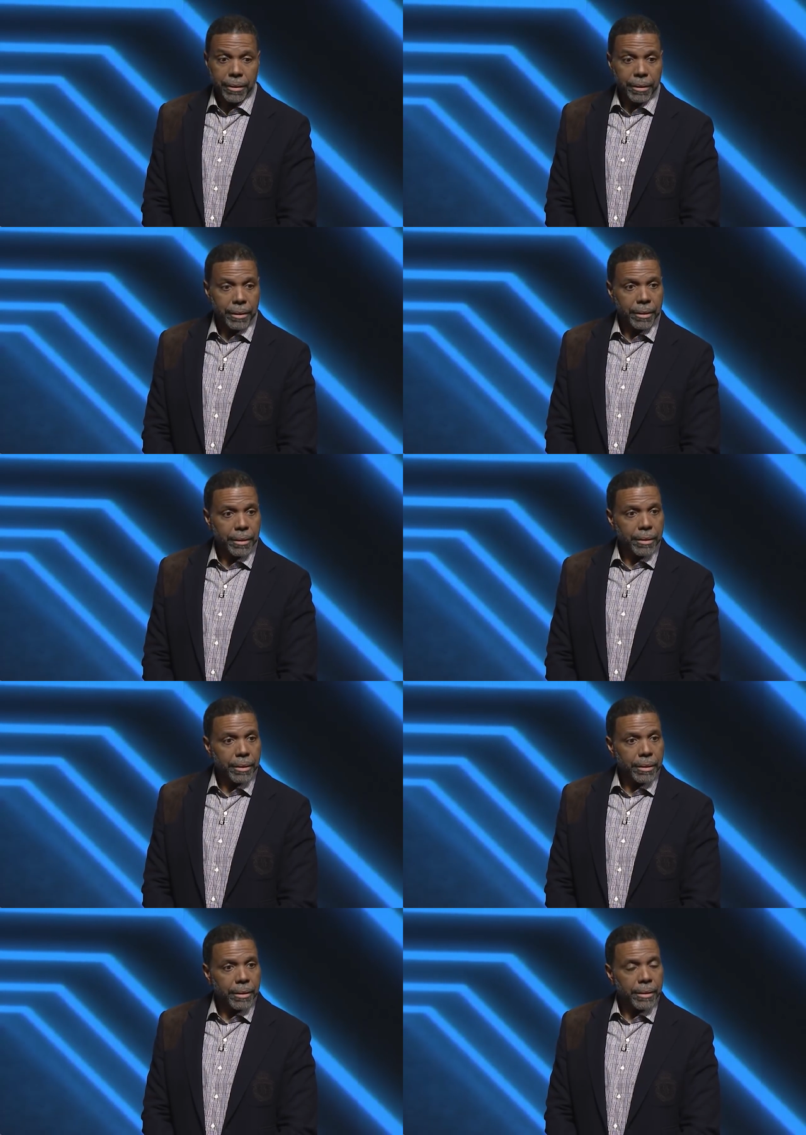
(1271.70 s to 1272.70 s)

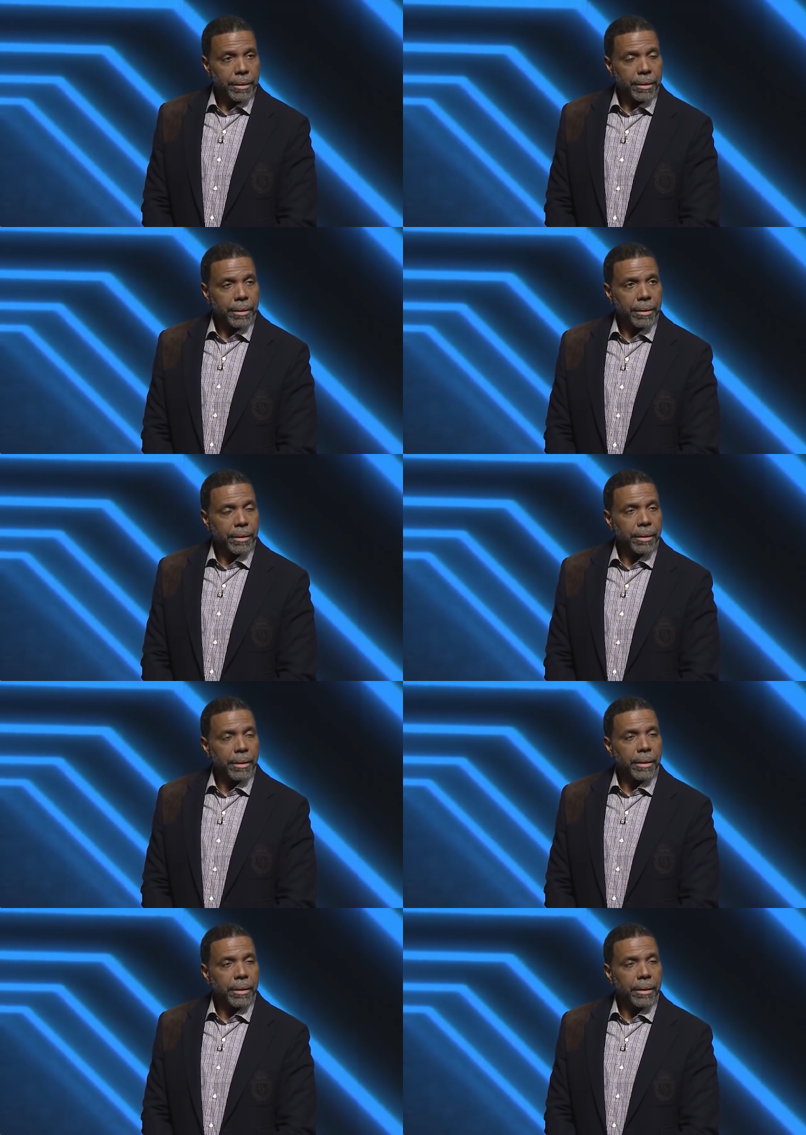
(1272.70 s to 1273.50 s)
[no speech]